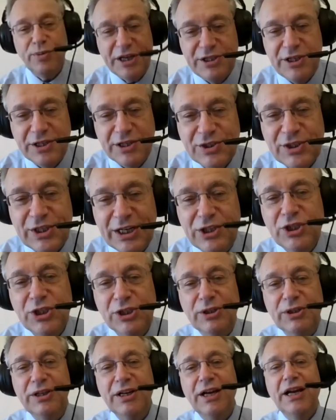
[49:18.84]
century.
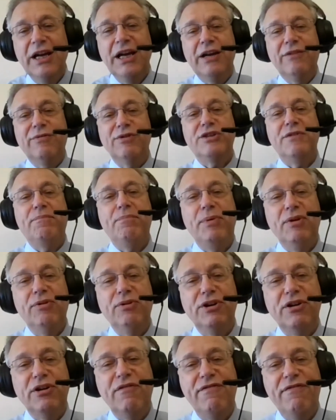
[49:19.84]
It was a period of
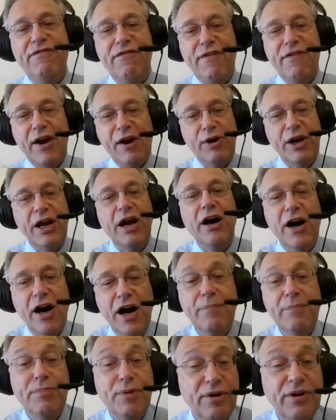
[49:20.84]
very high
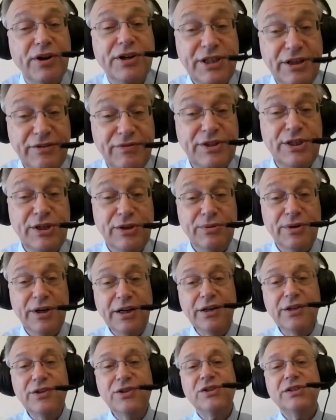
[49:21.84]
productivity
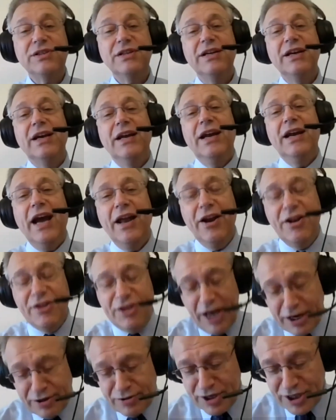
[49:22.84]
rates. And in that
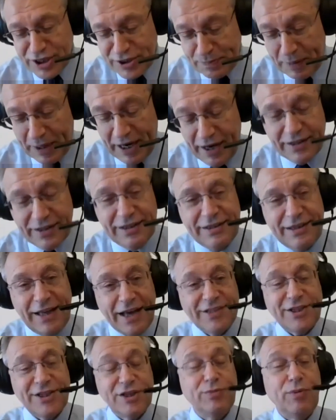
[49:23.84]
respect, that
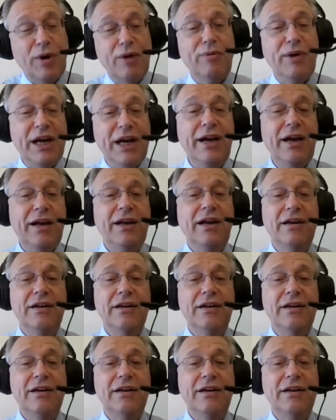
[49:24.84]
is where we're heading.